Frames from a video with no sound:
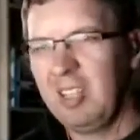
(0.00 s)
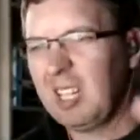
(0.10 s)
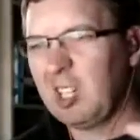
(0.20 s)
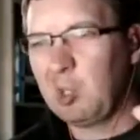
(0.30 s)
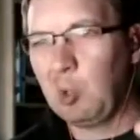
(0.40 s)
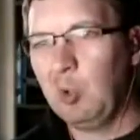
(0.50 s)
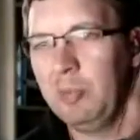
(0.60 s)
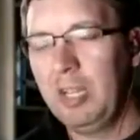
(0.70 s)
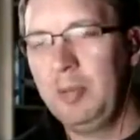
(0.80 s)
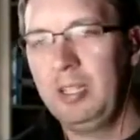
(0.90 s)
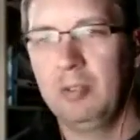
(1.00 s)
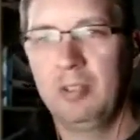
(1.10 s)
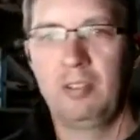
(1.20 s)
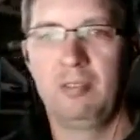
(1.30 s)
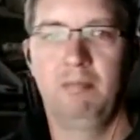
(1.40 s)
like a goal maybe
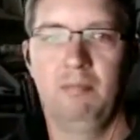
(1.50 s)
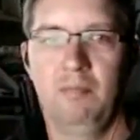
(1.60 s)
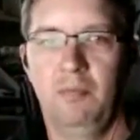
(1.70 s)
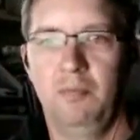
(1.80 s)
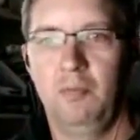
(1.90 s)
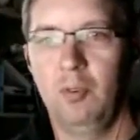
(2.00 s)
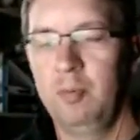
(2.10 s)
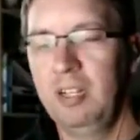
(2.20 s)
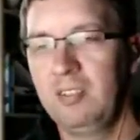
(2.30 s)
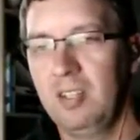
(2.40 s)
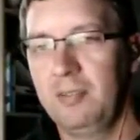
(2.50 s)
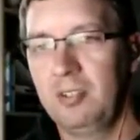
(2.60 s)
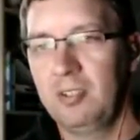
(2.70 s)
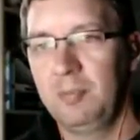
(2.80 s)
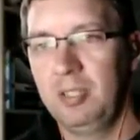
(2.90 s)
with 4 minutes left or
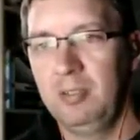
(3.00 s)
something.